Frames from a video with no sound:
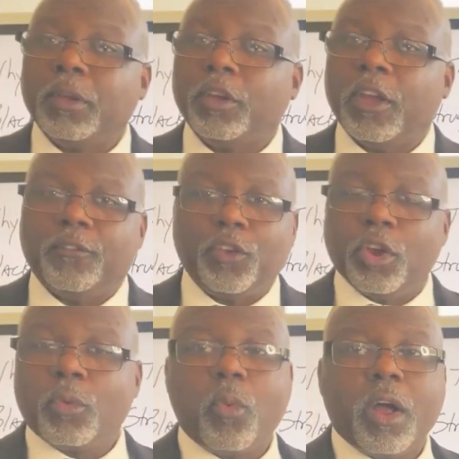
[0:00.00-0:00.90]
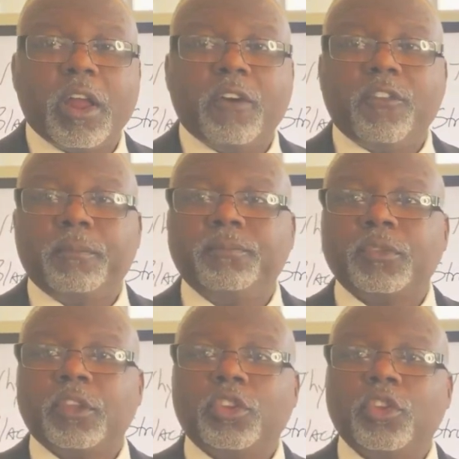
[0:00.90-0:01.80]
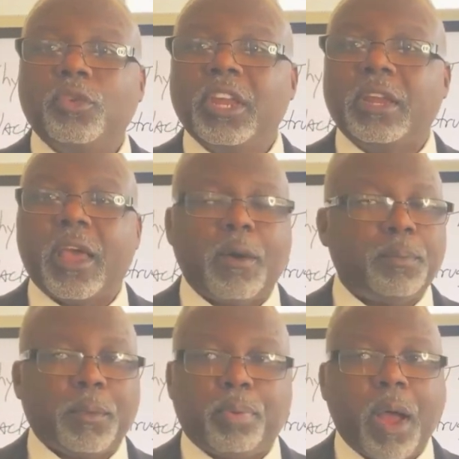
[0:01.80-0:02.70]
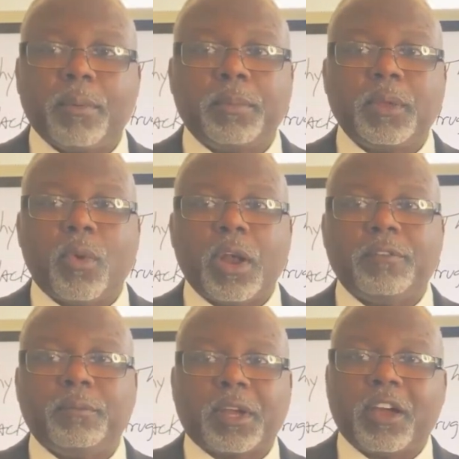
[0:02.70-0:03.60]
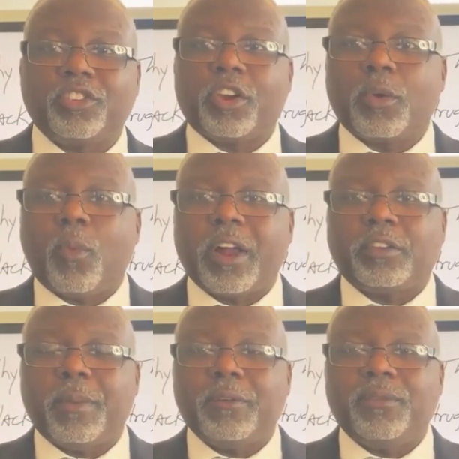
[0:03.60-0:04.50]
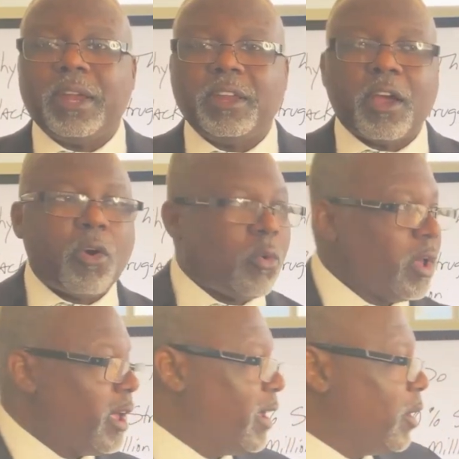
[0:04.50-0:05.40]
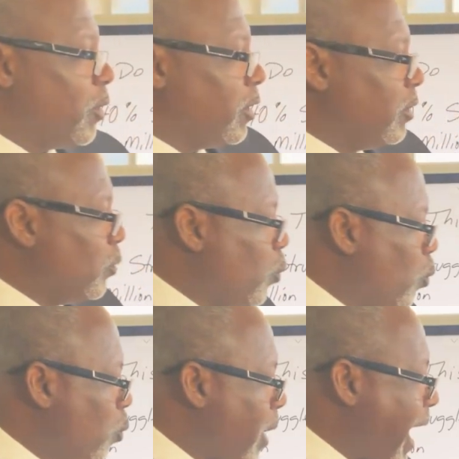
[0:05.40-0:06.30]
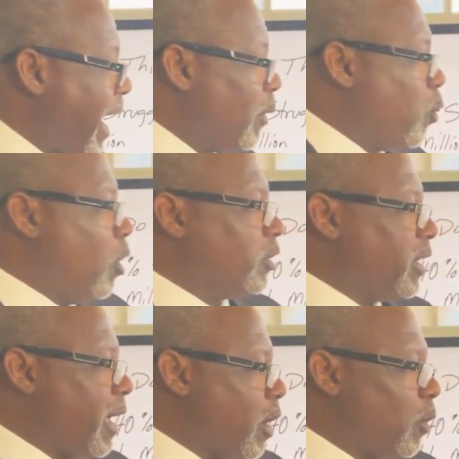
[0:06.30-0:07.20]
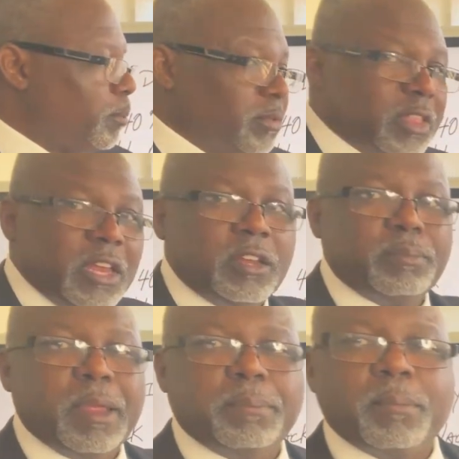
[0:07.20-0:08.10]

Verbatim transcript: if you're one of them, you need help. You're probably one of them because you're here watching my video. I want to help these people